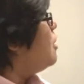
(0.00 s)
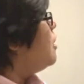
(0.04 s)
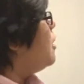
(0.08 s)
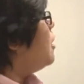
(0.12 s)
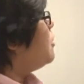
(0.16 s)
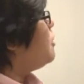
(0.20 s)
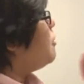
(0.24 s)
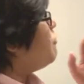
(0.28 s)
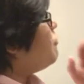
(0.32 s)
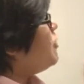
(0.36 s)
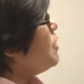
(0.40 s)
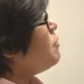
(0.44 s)

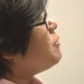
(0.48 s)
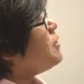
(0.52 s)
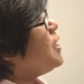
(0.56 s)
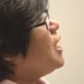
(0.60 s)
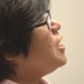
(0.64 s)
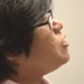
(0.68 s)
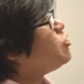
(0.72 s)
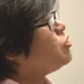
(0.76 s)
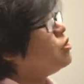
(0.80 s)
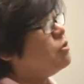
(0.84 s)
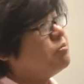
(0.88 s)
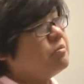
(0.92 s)
The flipped
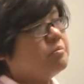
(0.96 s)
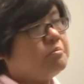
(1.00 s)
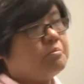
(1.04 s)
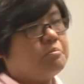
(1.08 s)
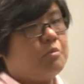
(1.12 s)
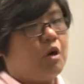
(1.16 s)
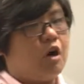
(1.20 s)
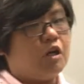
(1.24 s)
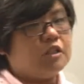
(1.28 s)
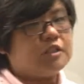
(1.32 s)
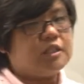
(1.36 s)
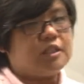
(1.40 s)
classroom
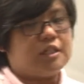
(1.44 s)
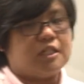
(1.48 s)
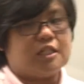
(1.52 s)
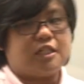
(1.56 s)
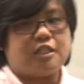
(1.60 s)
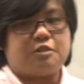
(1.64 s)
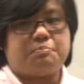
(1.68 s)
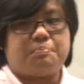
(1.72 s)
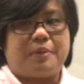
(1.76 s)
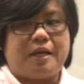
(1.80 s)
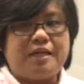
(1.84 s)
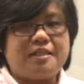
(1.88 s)
model
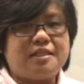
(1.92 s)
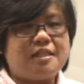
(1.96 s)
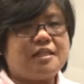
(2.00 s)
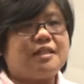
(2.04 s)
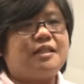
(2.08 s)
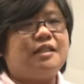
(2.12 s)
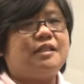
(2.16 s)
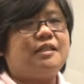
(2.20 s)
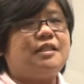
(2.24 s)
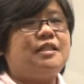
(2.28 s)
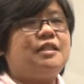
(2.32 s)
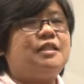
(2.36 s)
is
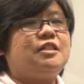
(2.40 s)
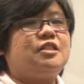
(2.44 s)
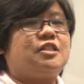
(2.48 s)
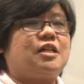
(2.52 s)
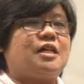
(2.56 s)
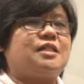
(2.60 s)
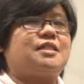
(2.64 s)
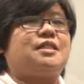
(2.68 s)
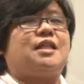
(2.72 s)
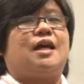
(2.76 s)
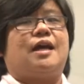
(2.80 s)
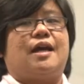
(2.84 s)
basically
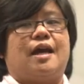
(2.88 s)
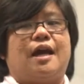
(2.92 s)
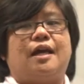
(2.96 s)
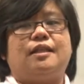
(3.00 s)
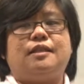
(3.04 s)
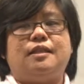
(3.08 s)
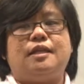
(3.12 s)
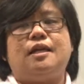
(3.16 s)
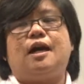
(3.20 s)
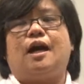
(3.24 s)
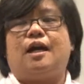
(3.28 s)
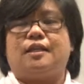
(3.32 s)
just like
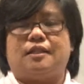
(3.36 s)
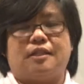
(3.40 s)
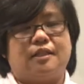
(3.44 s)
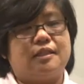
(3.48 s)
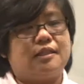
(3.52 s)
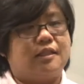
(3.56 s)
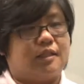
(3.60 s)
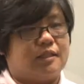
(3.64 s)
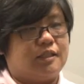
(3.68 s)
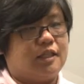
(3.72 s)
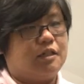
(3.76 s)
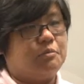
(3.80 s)
any other
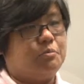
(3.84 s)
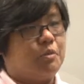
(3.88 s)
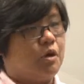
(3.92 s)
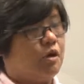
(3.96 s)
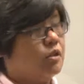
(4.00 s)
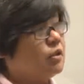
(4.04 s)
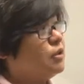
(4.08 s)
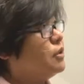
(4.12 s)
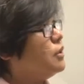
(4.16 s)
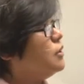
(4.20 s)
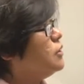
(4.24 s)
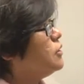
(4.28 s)
learning
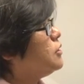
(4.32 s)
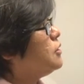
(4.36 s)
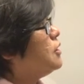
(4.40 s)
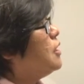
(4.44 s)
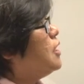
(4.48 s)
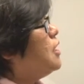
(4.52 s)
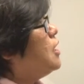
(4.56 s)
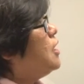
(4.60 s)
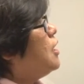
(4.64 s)
models.